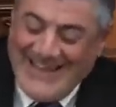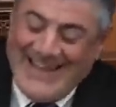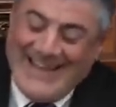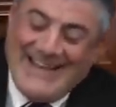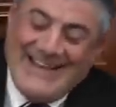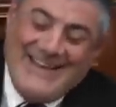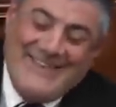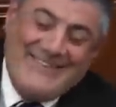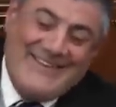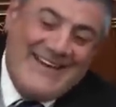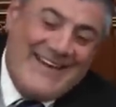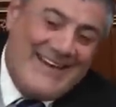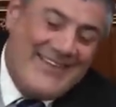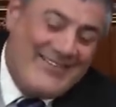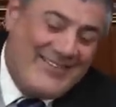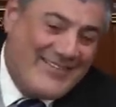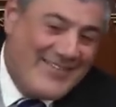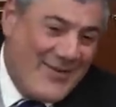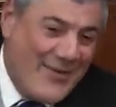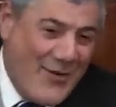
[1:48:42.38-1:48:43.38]

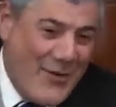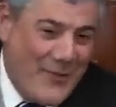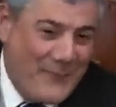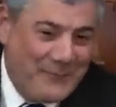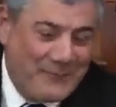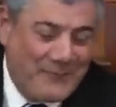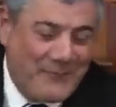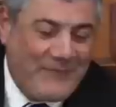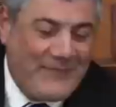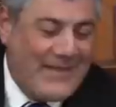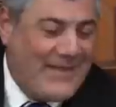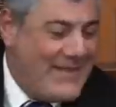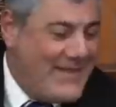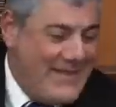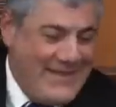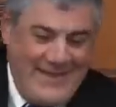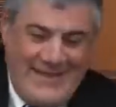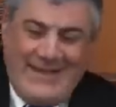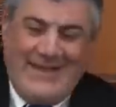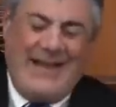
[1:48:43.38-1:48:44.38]
Anyway, so,
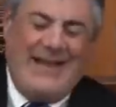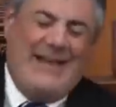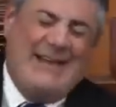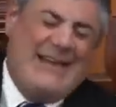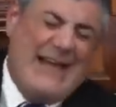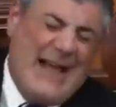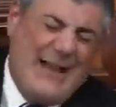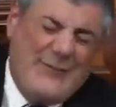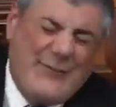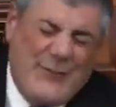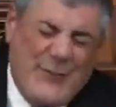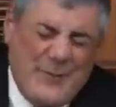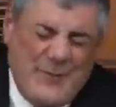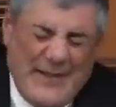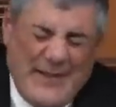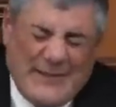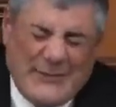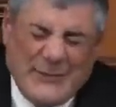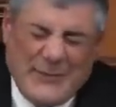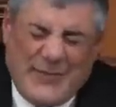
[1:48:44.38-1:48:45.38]
God
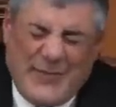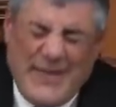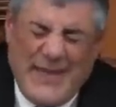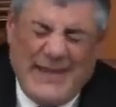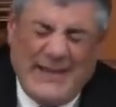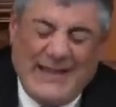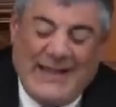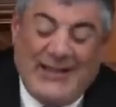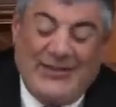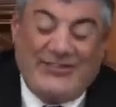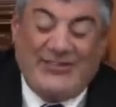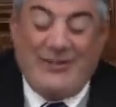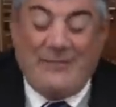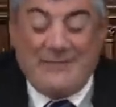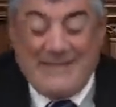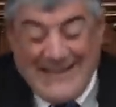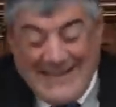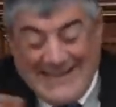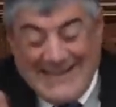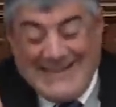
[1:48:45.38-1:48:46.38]
forbid to think that
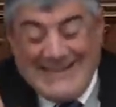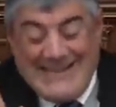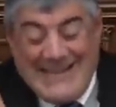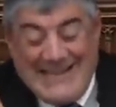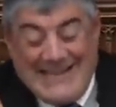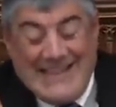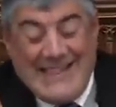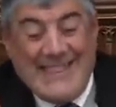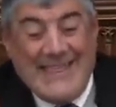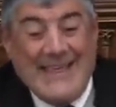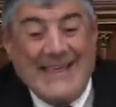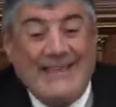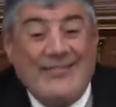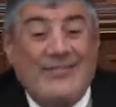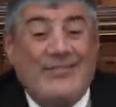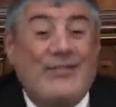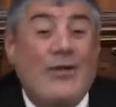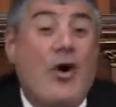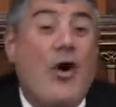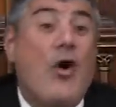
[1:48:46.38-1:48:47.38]
Hashem decreed anything.
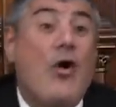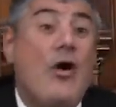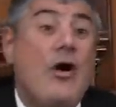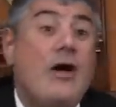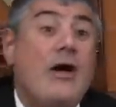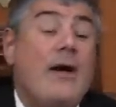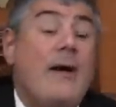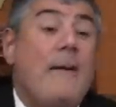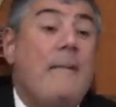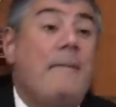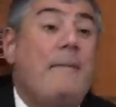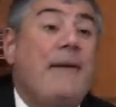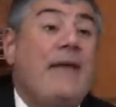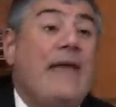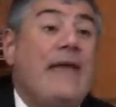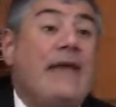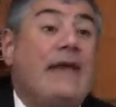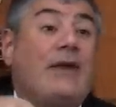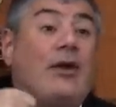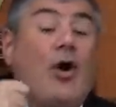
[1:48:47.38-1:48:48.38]
So,
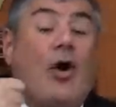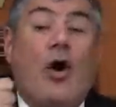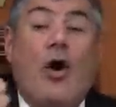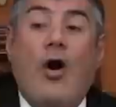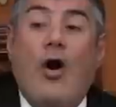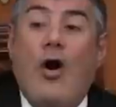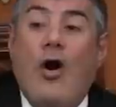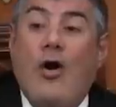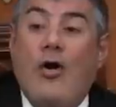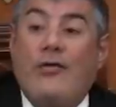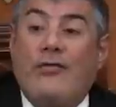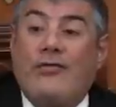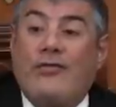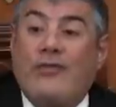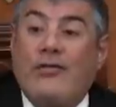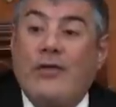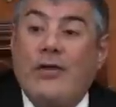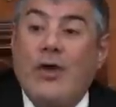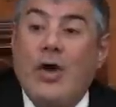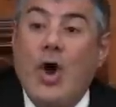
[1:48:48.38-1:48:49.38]

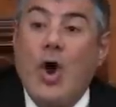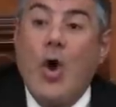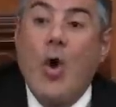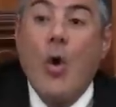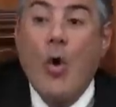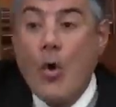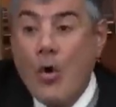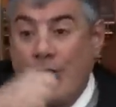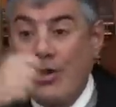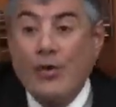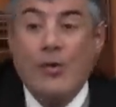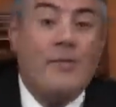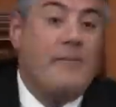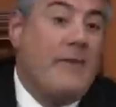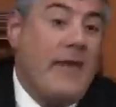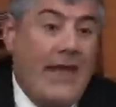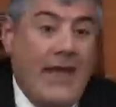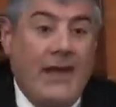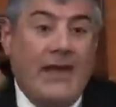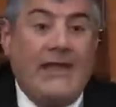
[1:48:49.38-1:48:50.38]
because who you
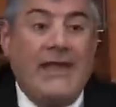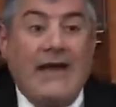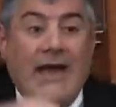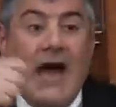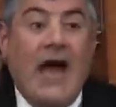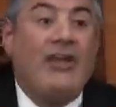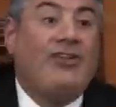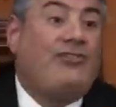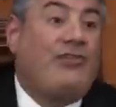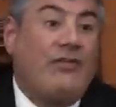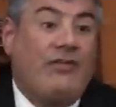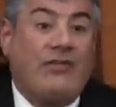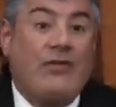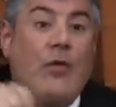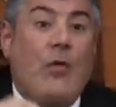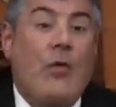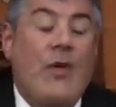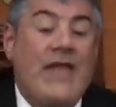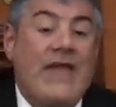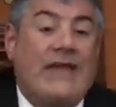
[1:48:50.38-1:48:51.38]
marry,
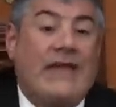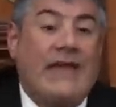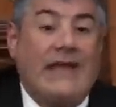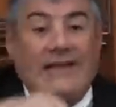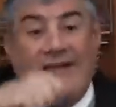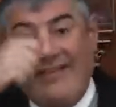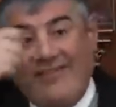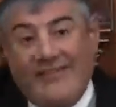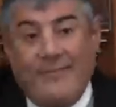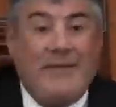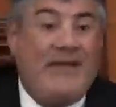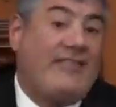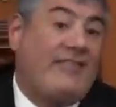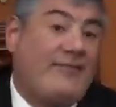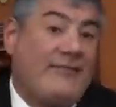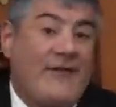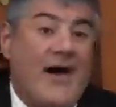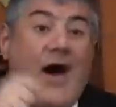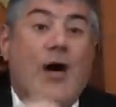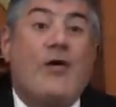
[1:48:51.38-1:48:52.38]
righteous or wicked, is
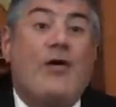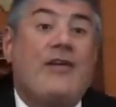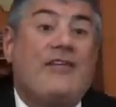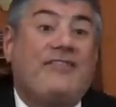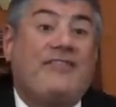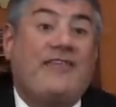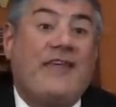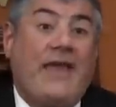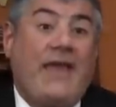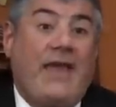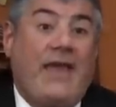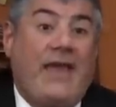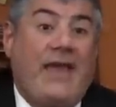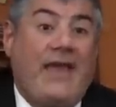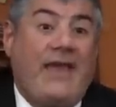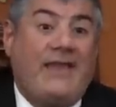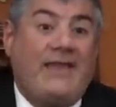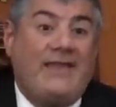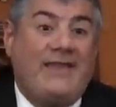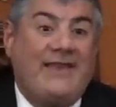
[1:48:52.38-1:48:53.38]
mitzvah or a
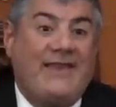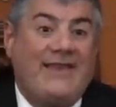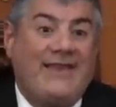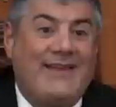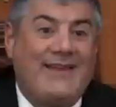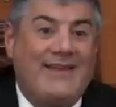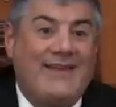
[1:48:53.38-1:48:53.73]
sin,